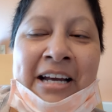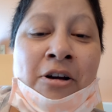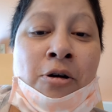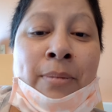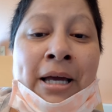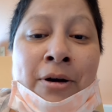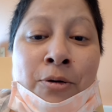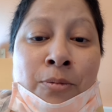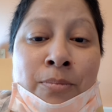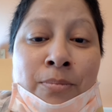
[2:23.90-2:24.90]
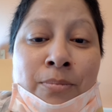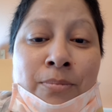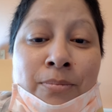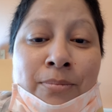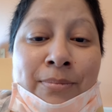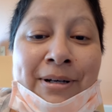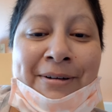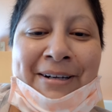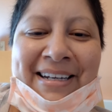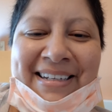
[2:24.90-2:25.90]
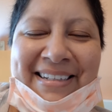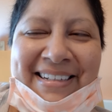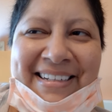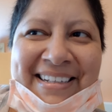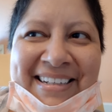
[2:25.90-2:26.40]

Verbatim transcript: and call me at home. All right.